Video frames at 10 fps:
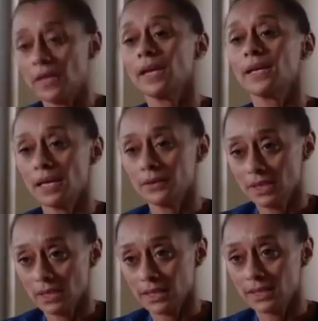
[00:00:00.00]
flying out
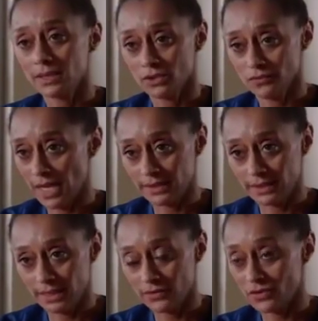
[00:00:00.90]
tonight to
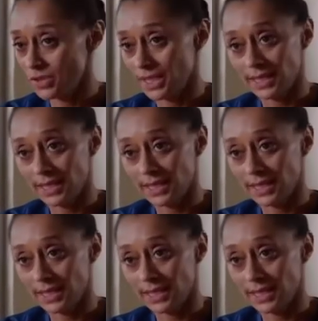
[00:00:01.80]
relatives and she